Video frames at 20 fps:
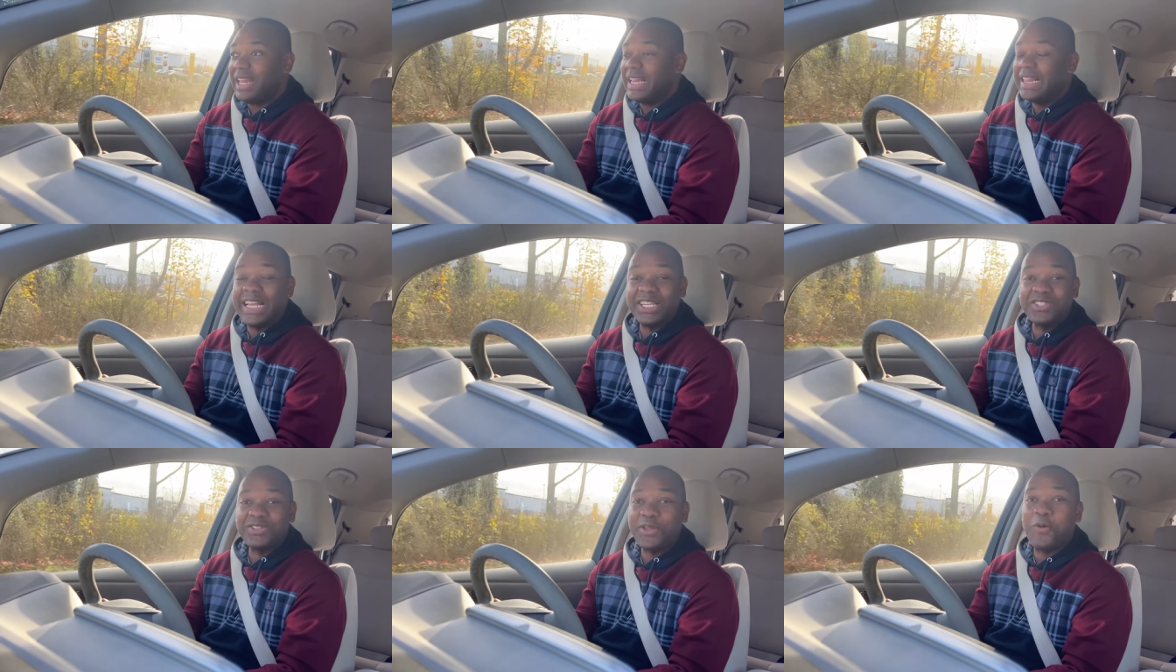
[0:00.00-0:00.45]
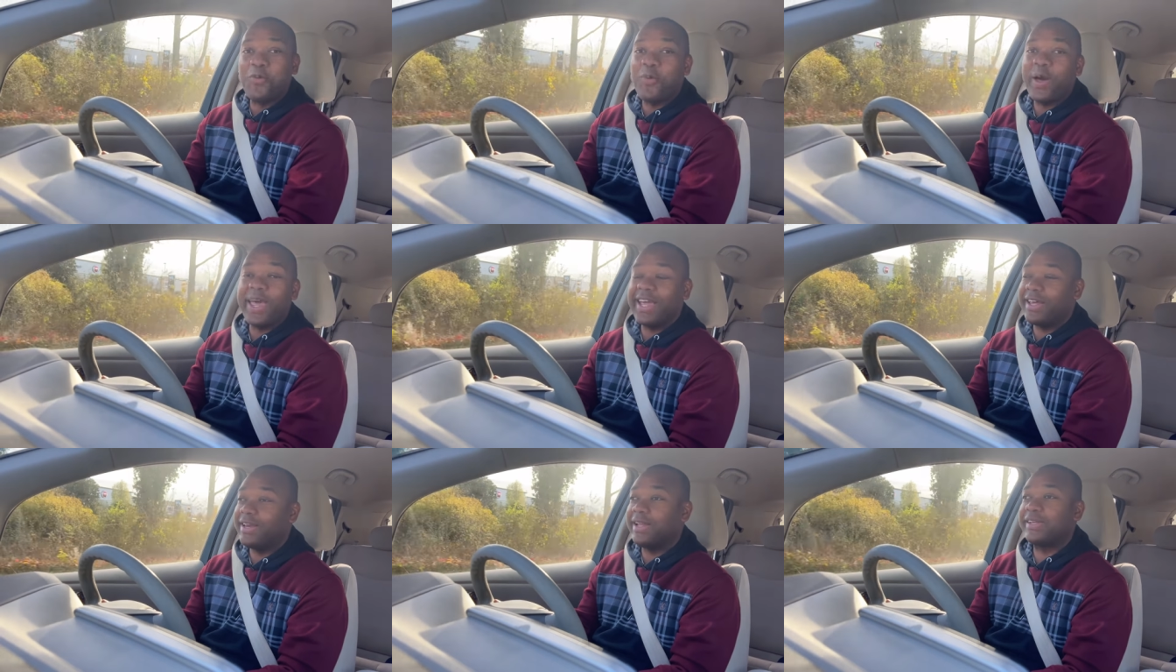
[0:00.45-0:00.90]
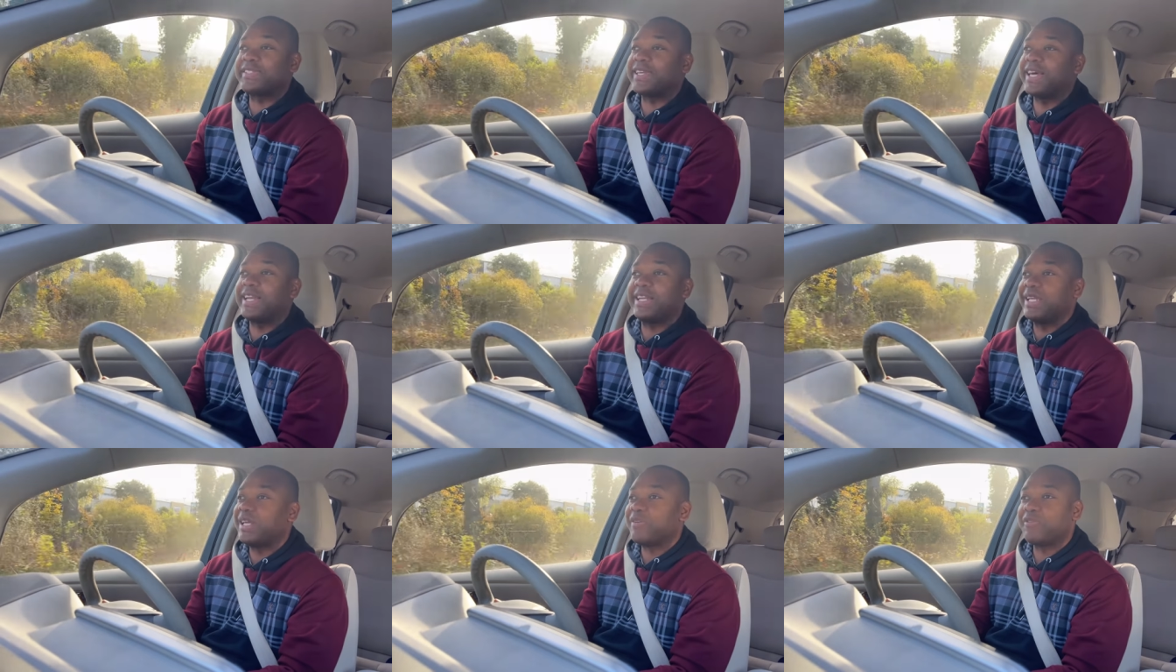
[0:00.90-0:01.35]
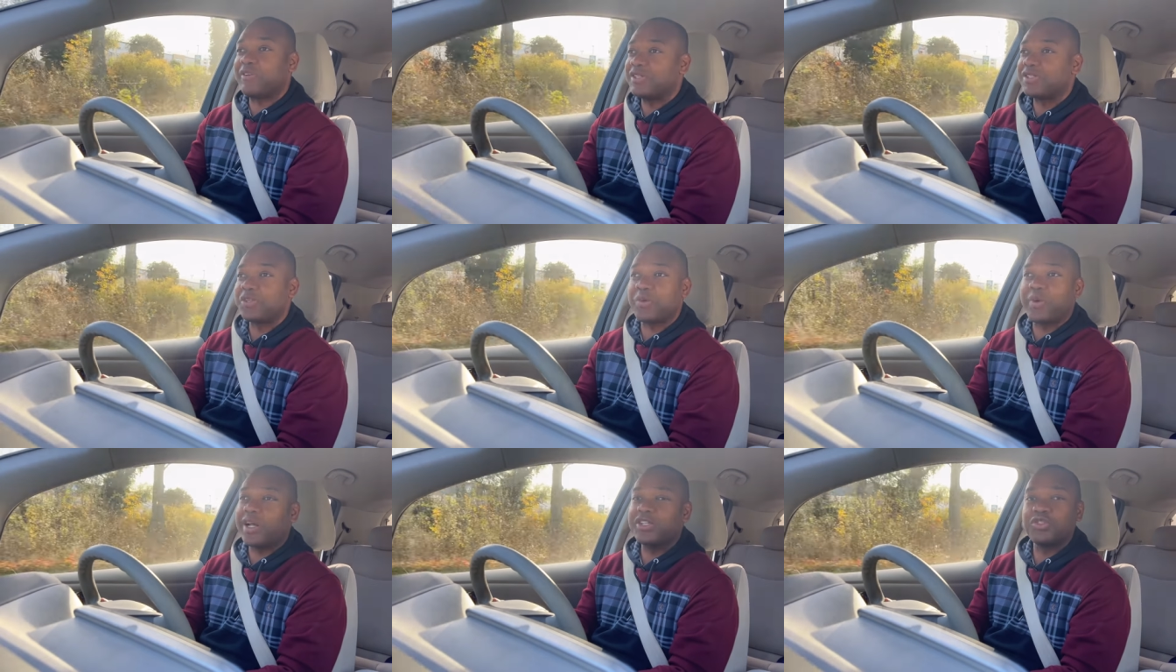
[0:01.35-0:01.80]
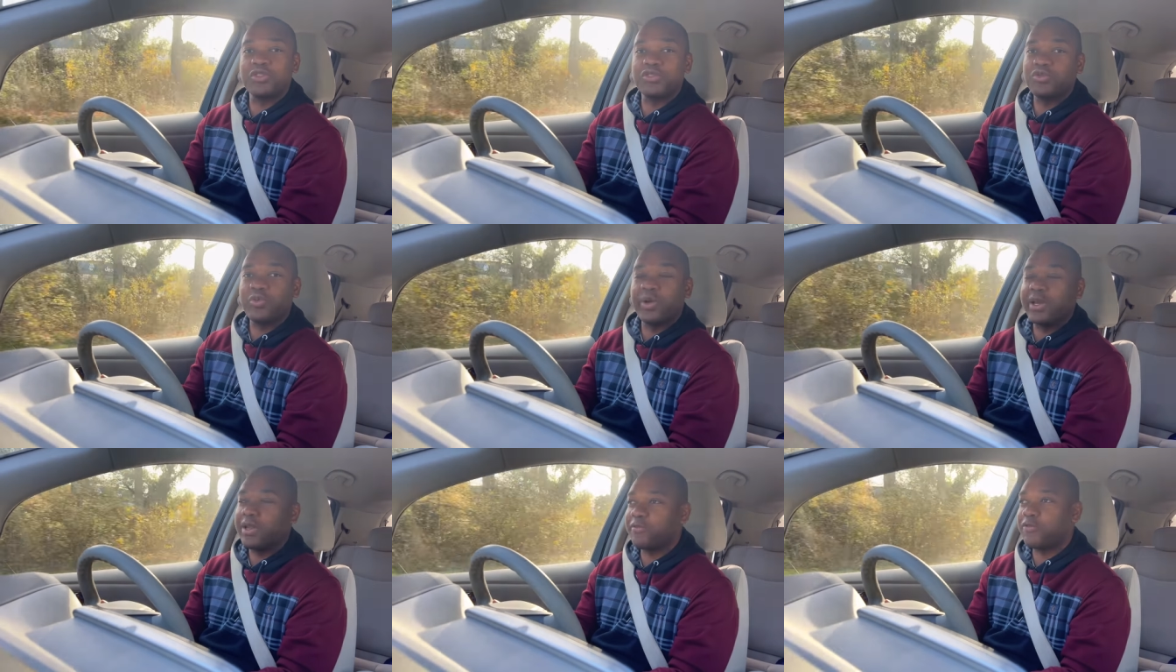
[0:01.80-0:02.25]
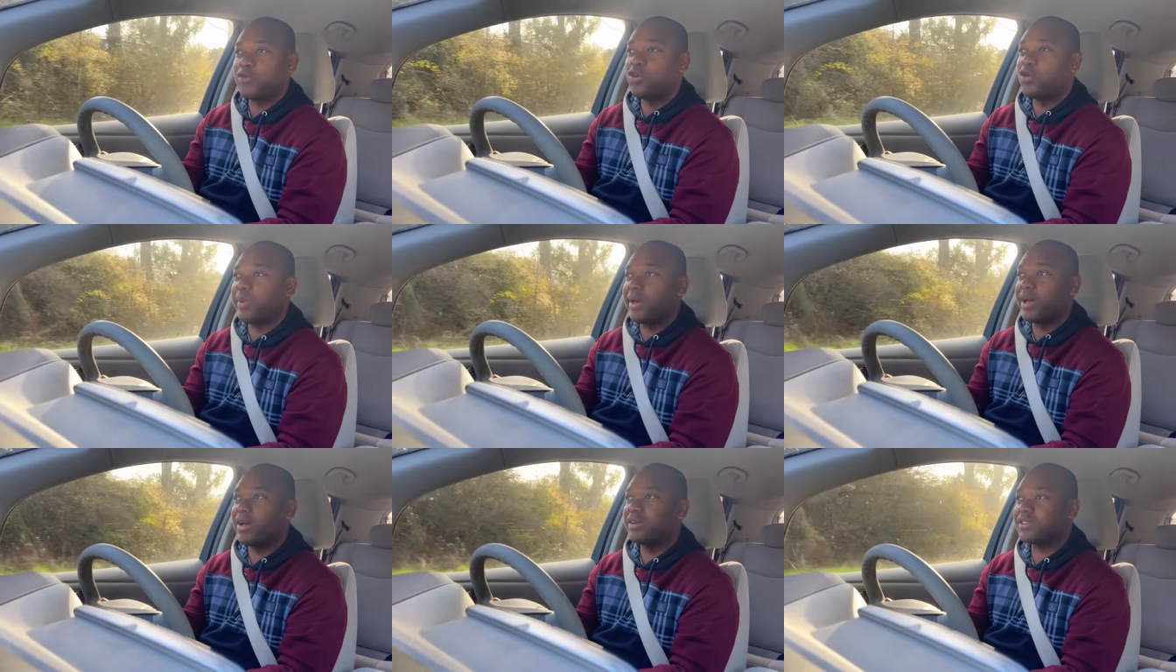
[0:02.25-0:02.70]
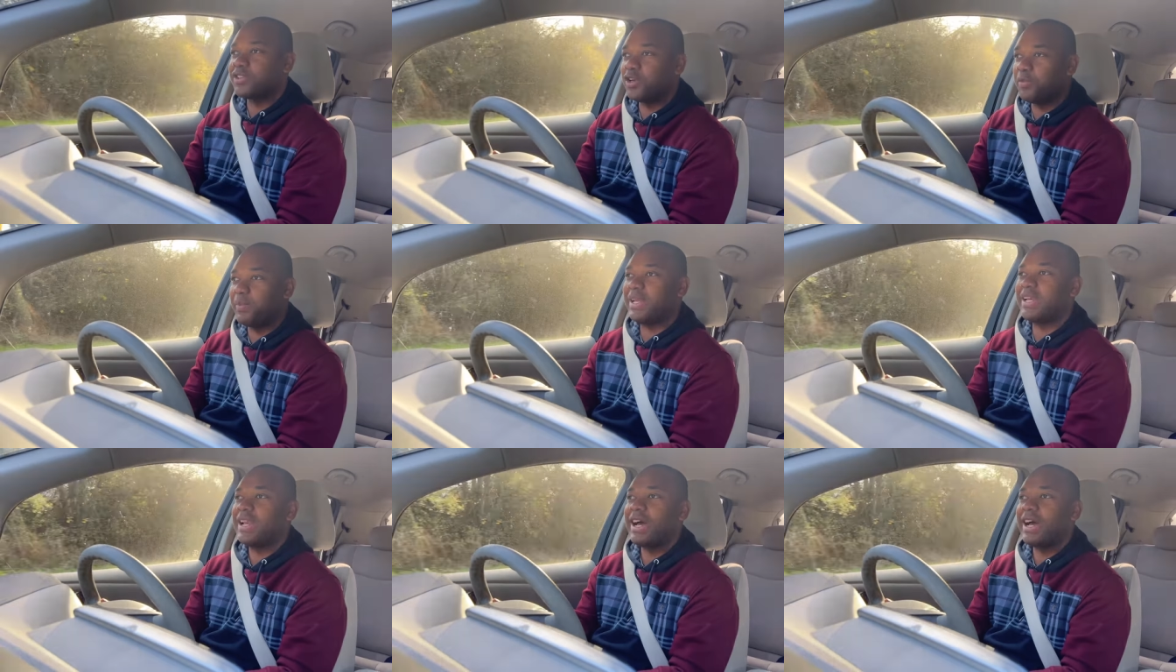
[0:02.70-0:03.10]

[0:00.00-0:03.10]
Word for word: there's no way a Nissan Leaf could do one hundred twenty-four miles. You'd be